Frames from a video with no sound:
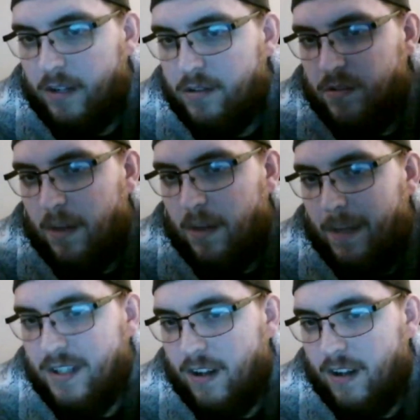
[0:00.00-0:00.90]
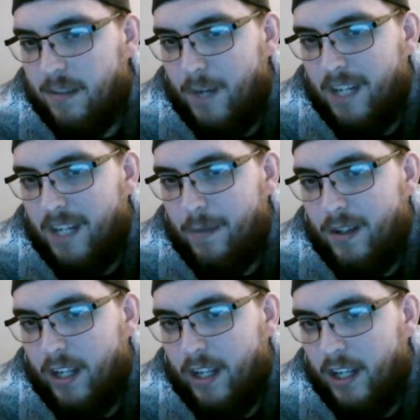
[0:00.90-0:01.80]
to, so I might talk to Mike and
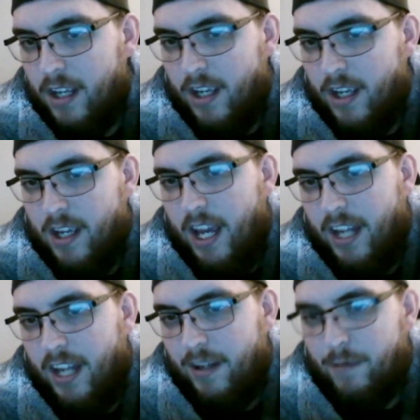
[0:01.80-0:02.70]
be like, hey,